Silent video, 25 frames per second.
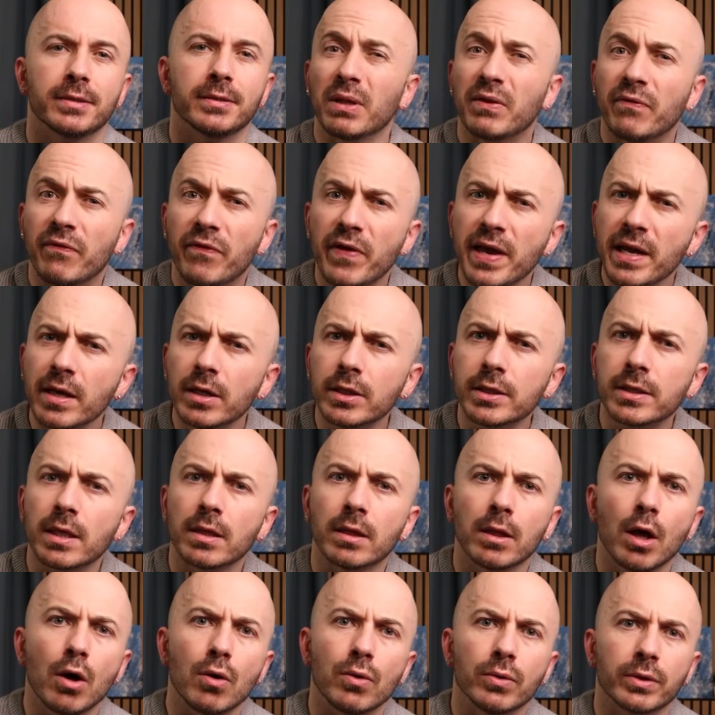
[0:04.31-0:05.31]
But fingers
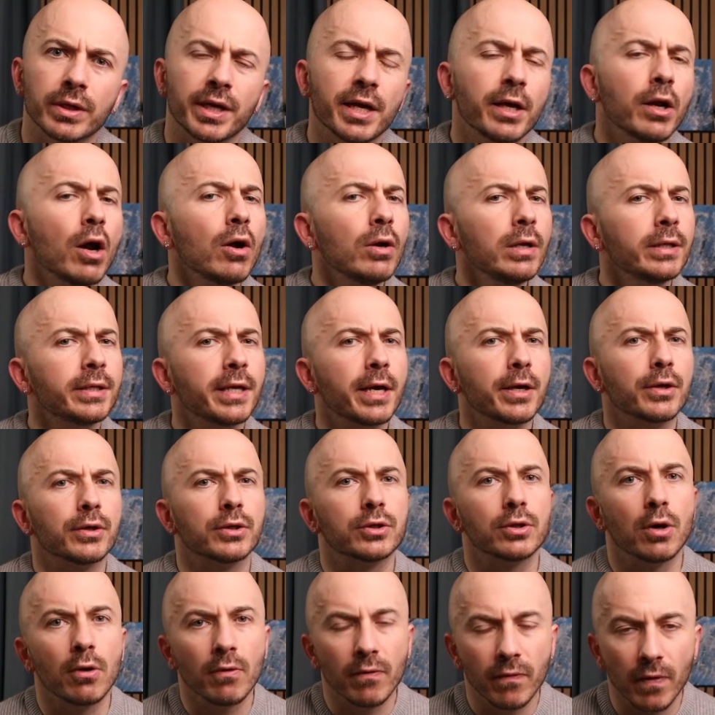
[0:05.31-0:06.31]
alone can only take you
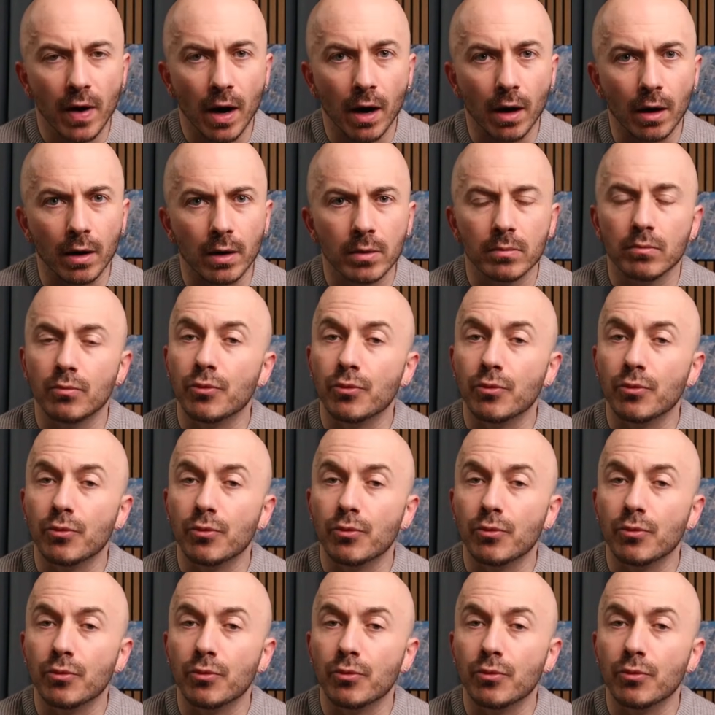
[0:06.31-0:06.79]
so far.